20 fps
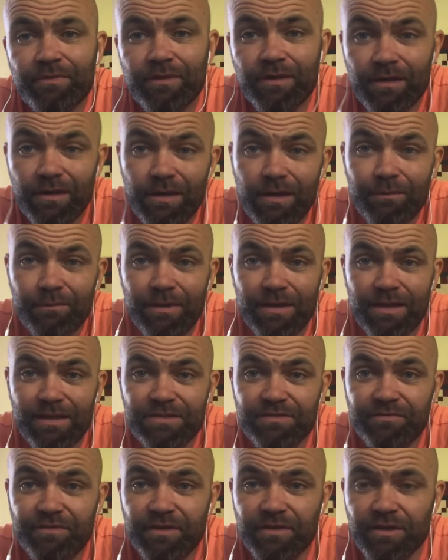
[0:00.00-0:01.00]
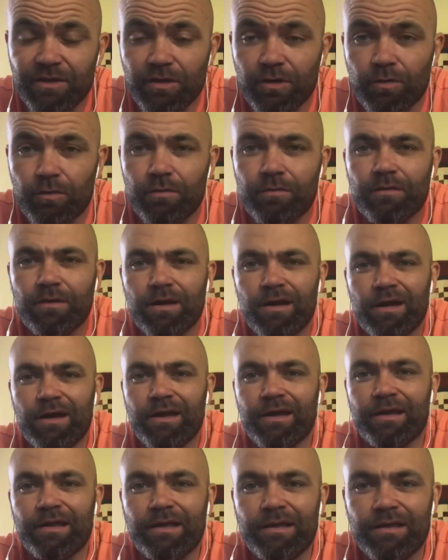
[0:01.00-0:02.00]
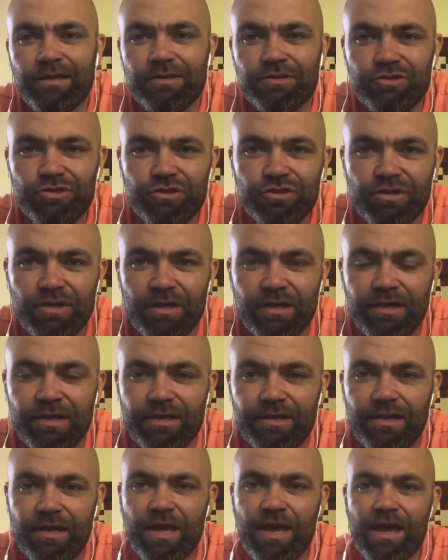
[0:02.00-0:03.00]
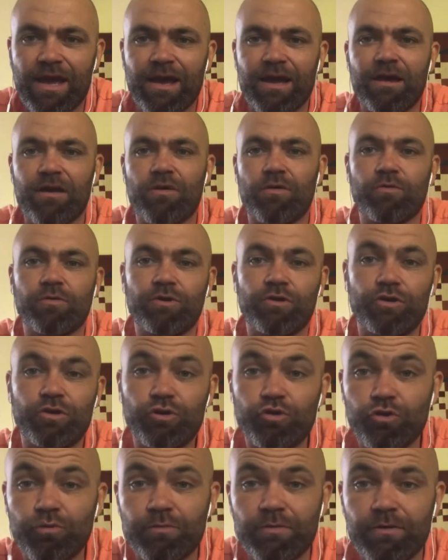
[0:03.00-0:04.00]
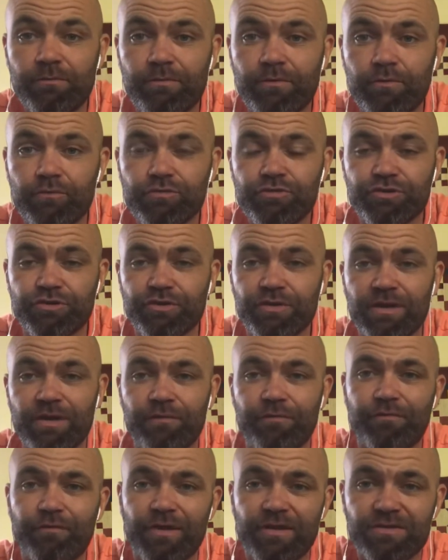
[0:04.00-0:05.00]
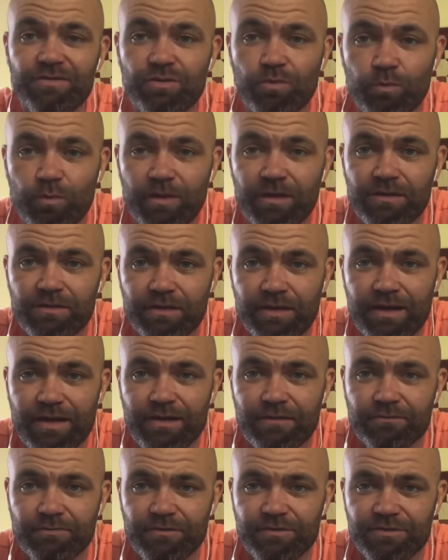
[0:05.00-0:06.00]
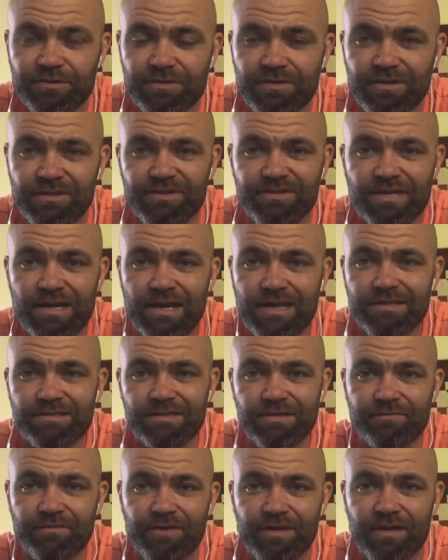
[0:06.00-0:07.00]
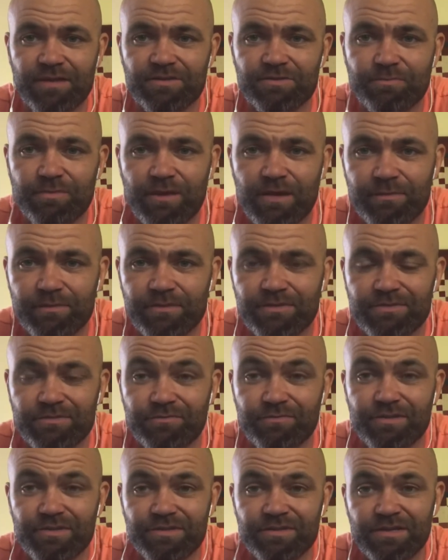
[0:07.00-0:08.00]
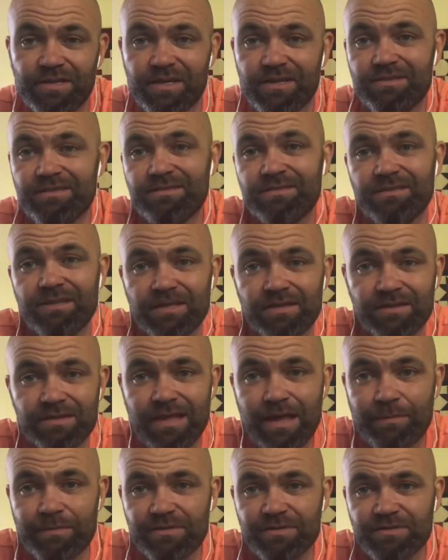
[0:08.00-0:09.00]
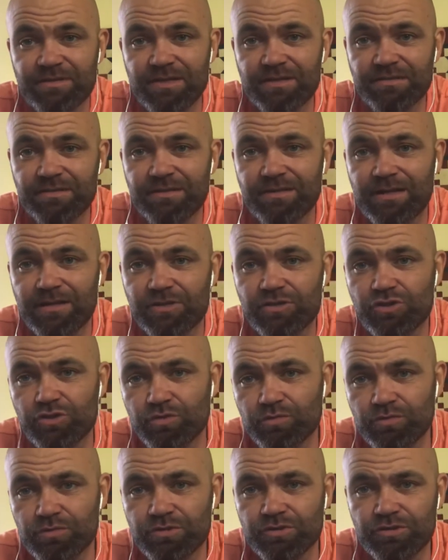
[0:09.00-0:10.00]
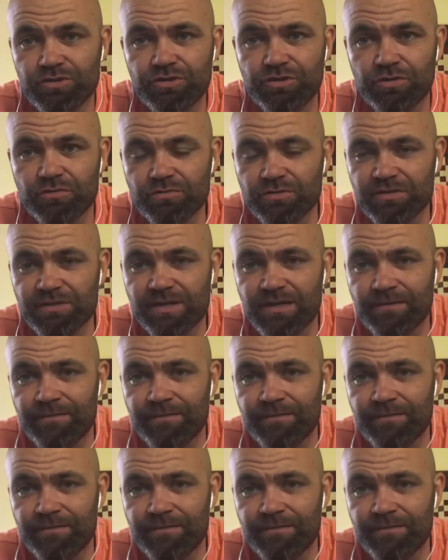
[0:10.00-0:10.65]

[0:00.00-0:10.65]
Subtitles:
In my last video, I shared how human emotion affects the world around us, and the scientific experiments and research that demonstrated that to us, showed us that.